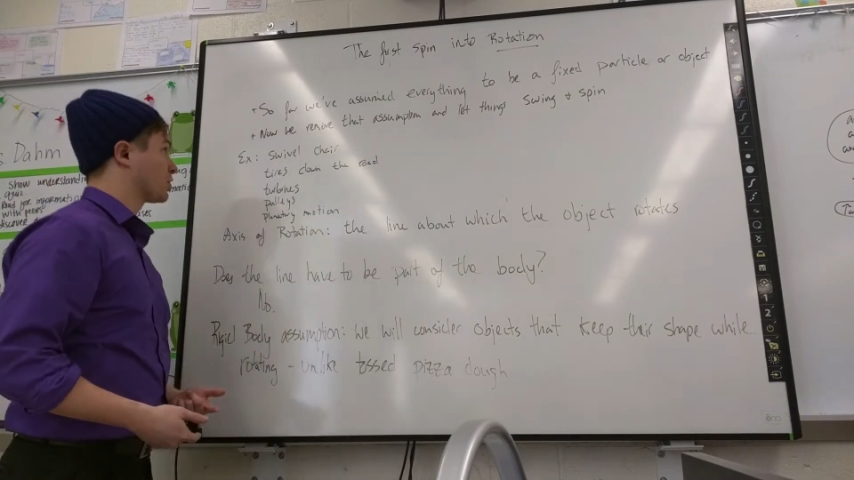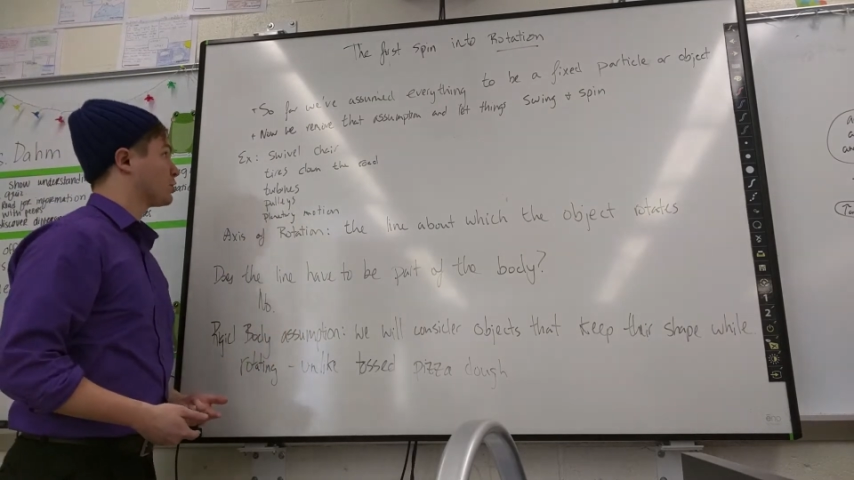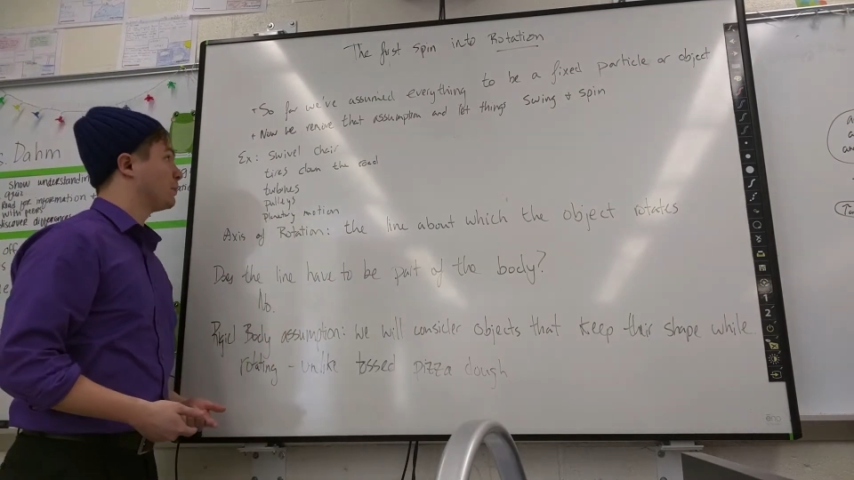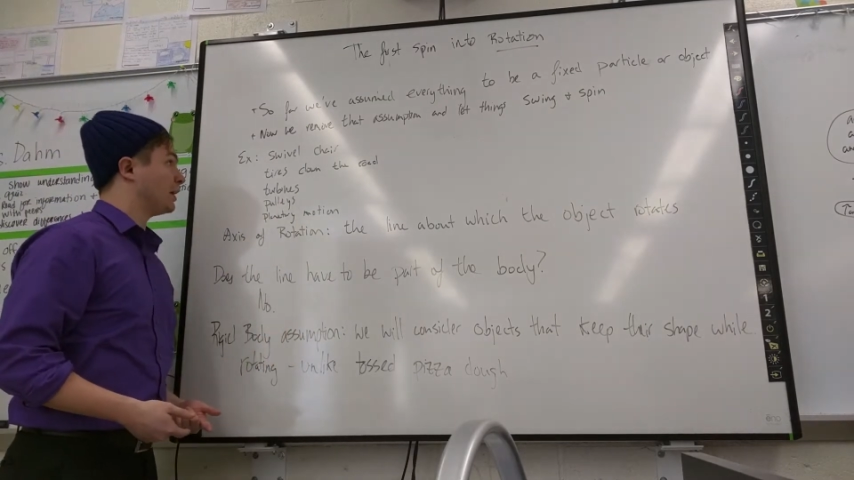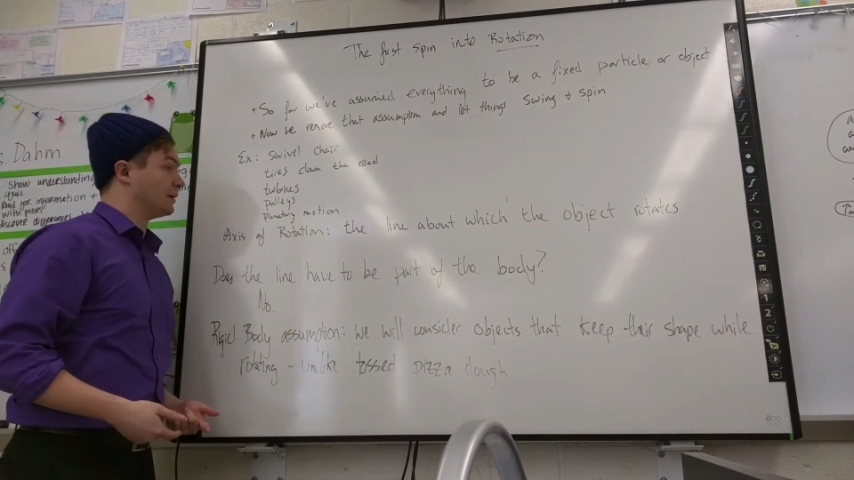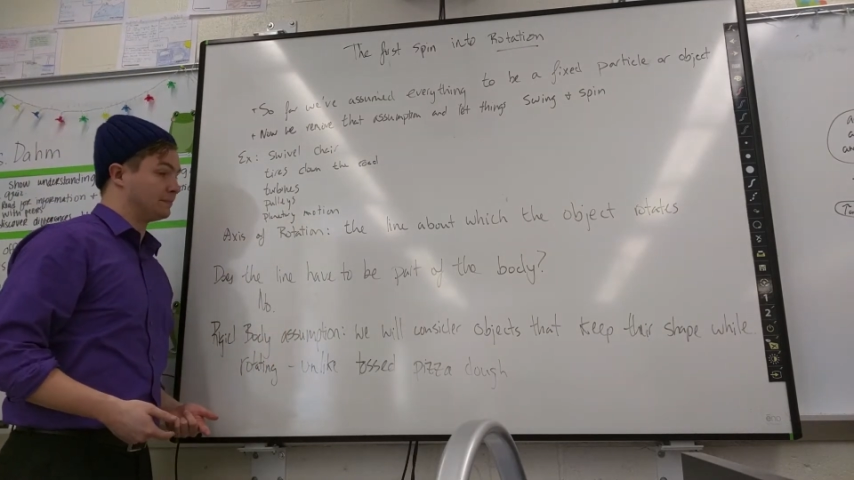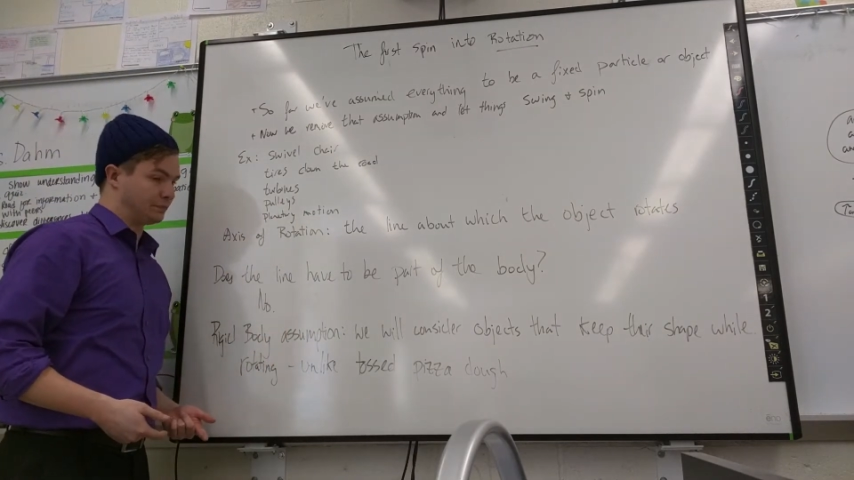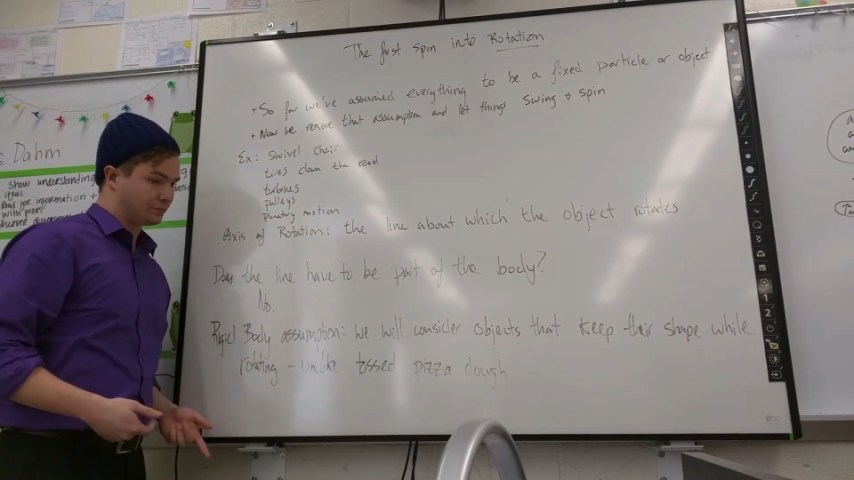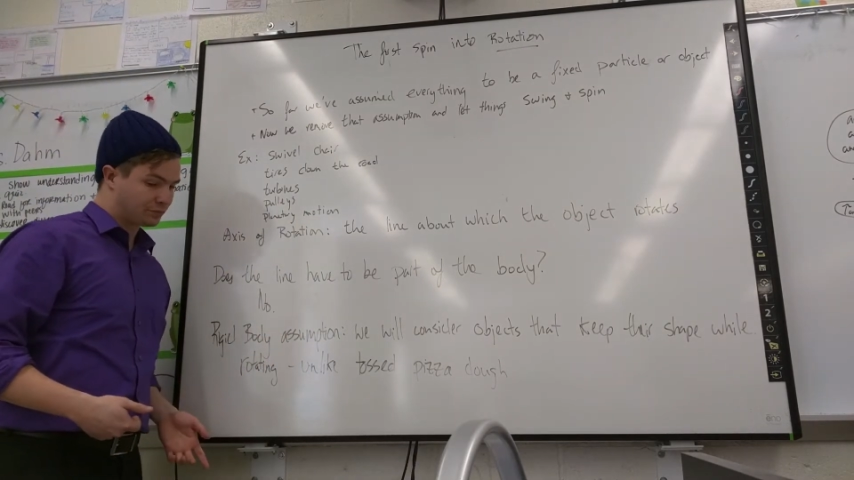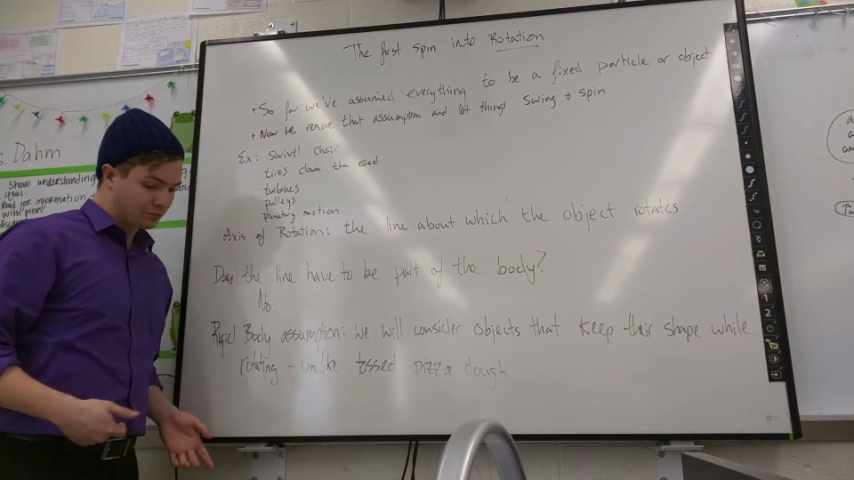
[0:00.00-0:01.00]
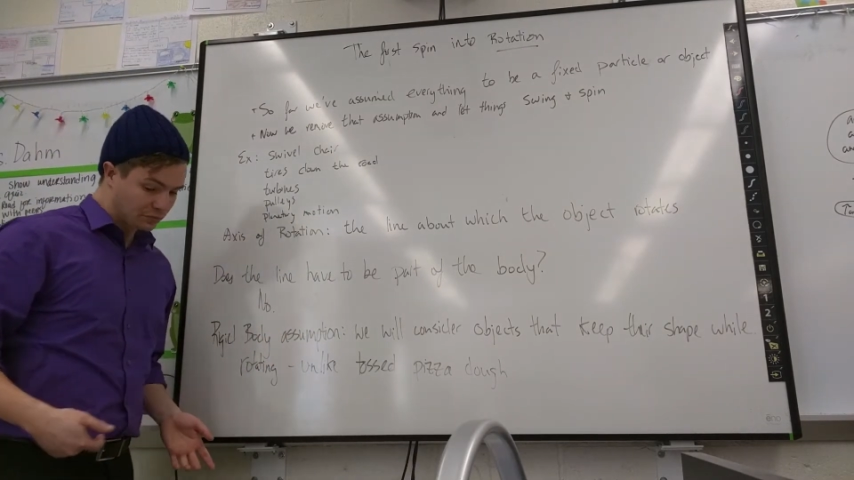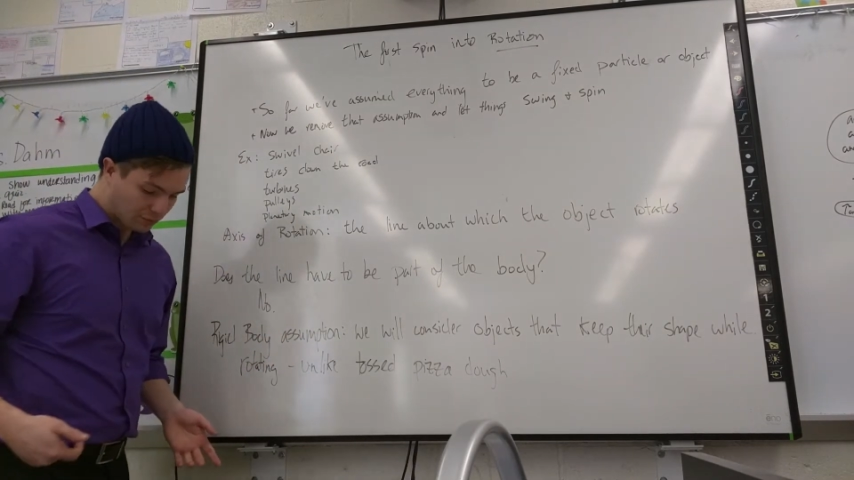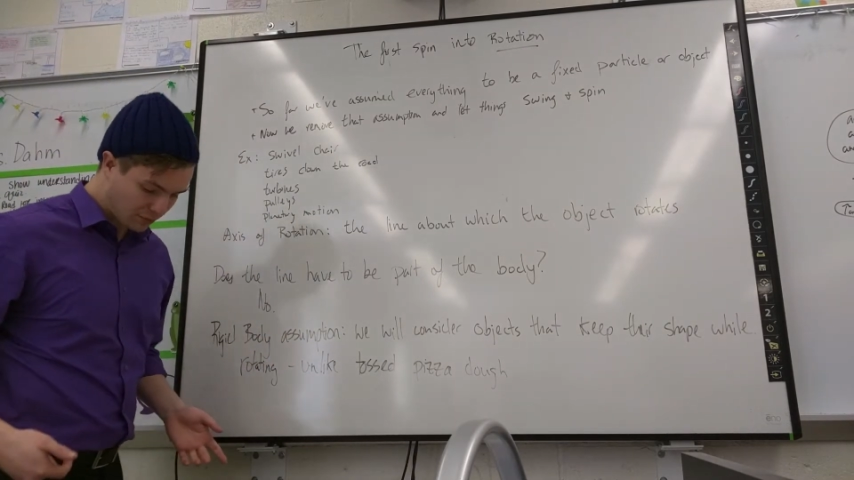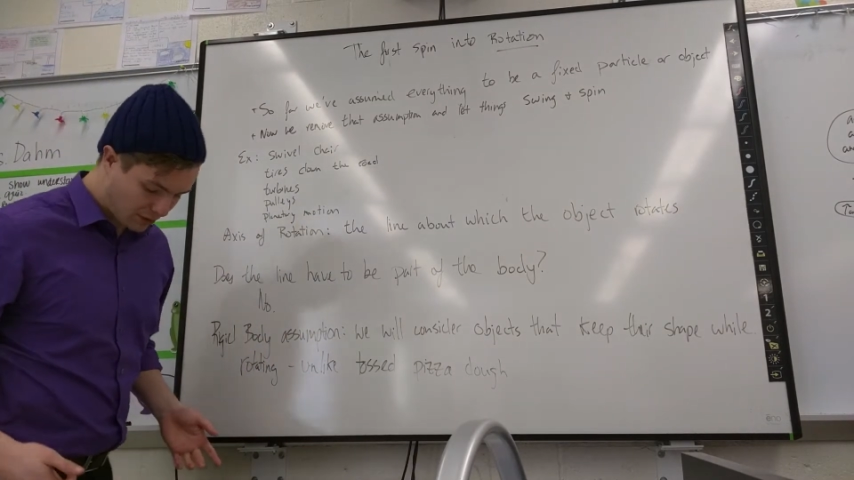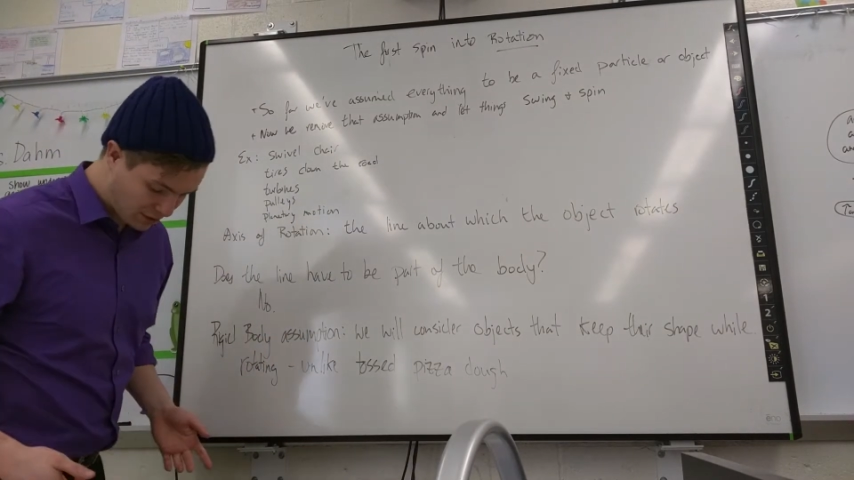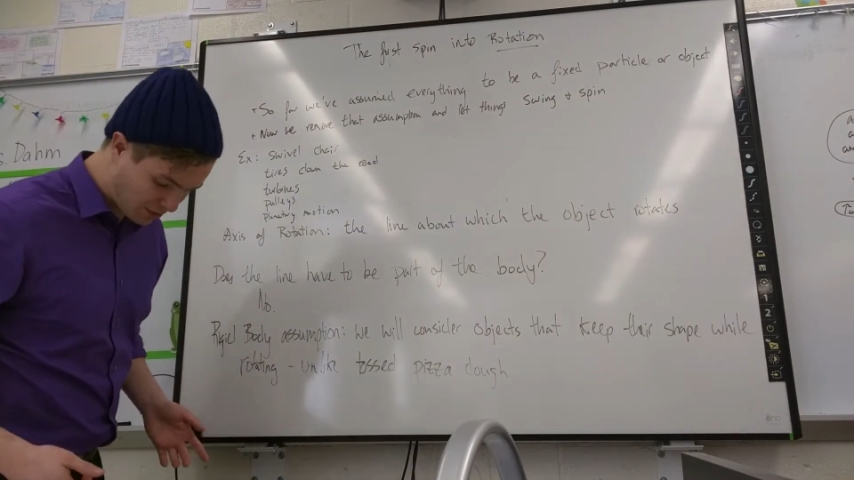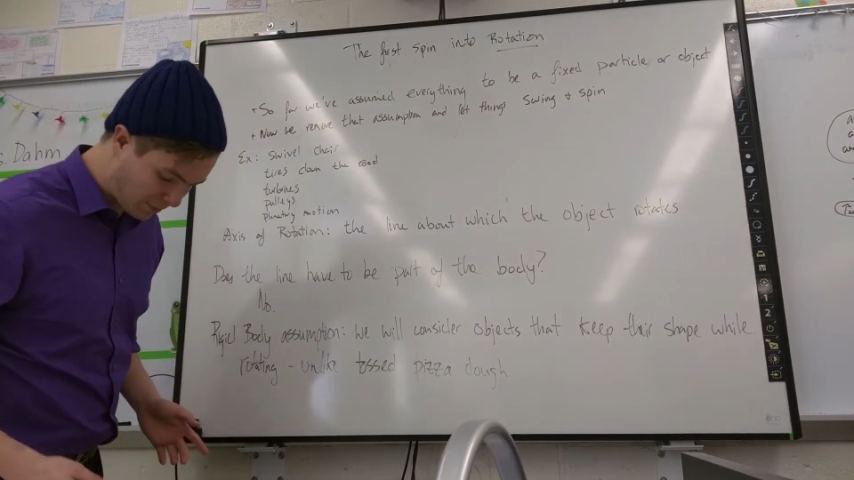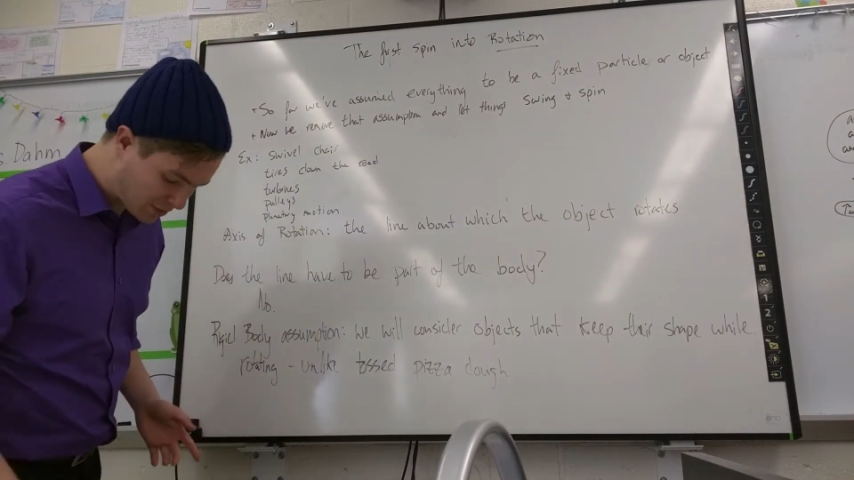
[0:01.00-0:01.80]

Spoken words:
spin. Some